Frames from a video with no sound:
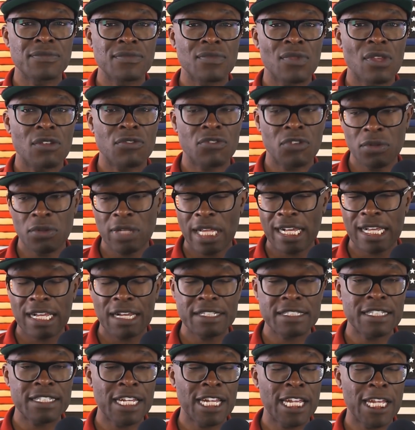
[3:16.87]
So like I
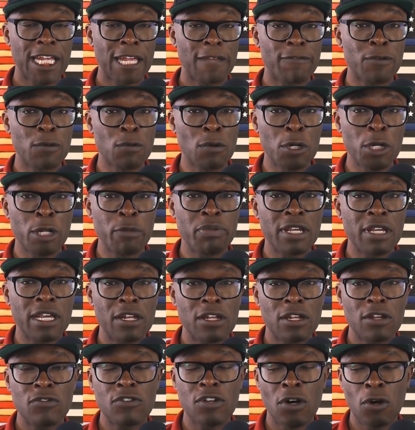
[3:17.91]
said, if you want to be an
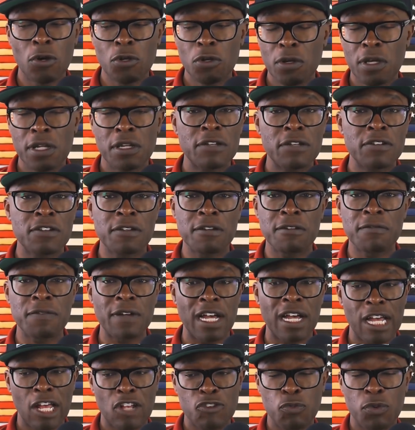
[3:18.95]
adult, you can
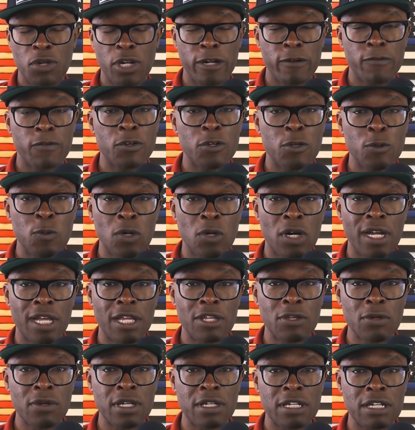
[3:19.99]
identify as whatever you want.
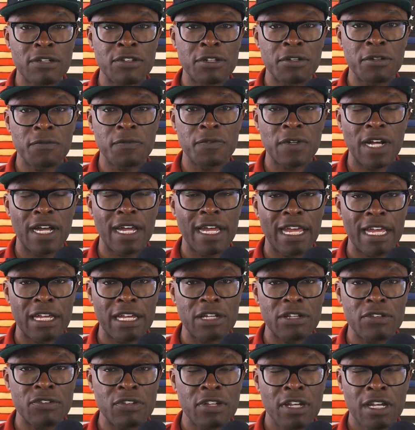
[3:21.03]
You can identify
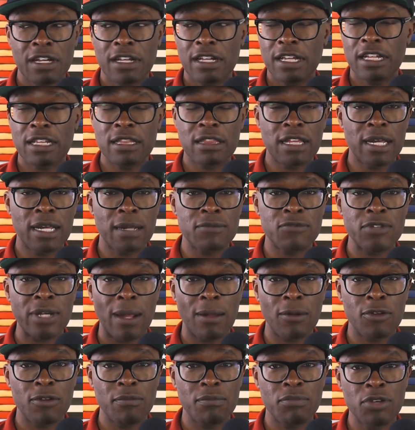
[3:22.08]
as a
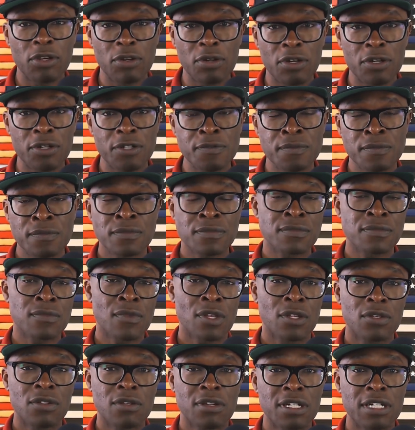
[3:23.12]
laptop computer.
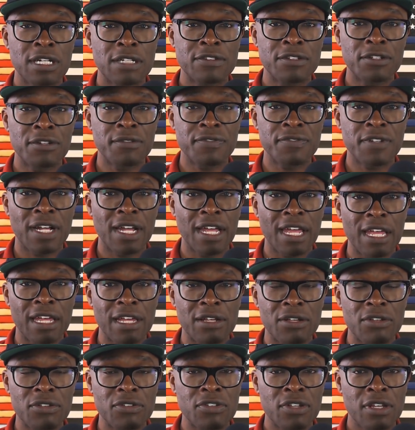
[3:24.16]
You can identify
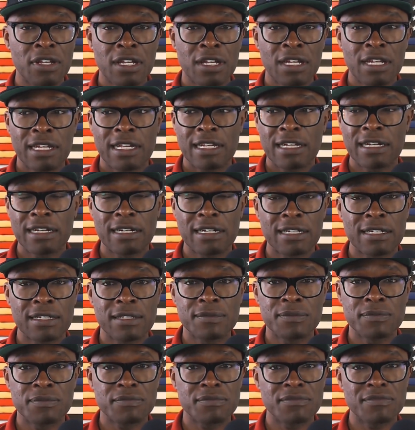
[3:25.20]
as
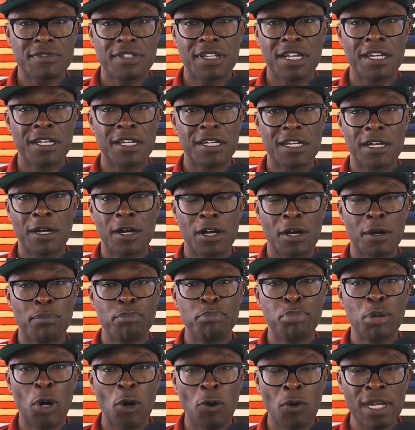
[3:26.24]
a
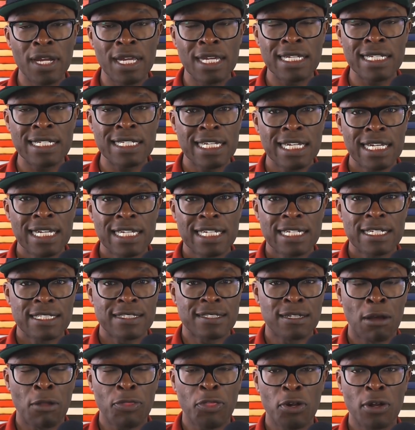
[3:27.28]
Boeing
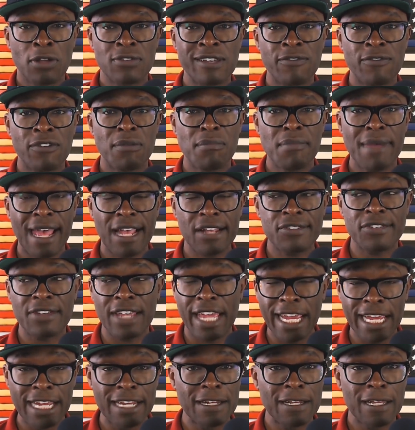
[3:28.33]
737 Max
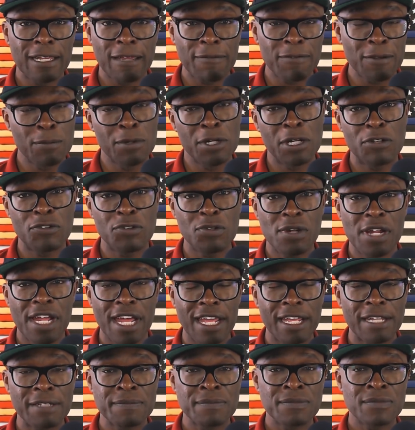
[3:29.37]
8, if you want to do that.